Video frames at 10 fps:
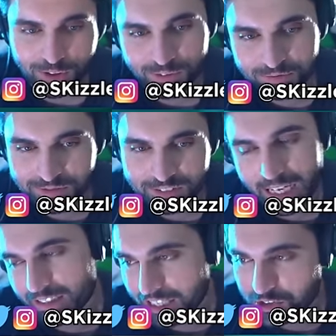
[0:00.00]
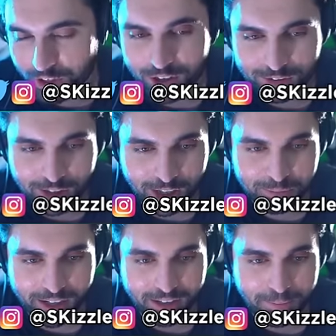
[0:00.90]
or... That, that's when I'll, I'll
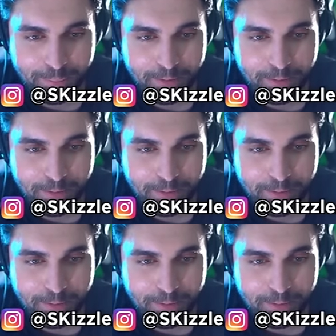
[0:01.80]
buy it.